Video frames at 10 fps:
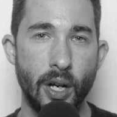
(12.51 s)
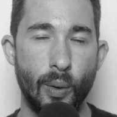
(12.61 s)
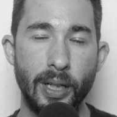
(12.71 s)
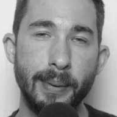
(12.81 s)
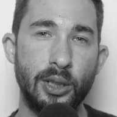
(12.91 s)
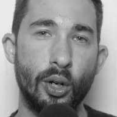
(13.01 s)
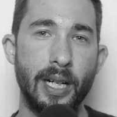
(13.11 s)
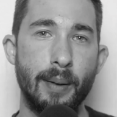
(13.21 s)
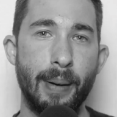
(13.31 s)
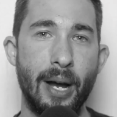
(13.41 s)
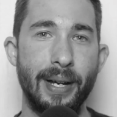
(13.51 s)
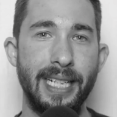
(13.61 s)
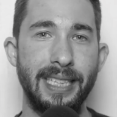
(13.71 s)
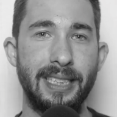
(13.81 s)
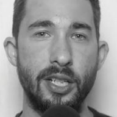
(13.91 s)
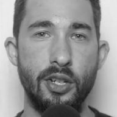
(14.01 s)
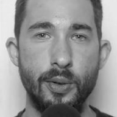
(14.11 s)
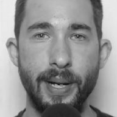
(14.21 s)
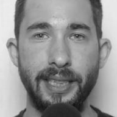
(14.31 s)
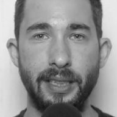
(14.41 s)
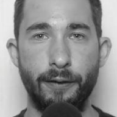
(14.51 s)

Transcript: We're going to be talking about his newest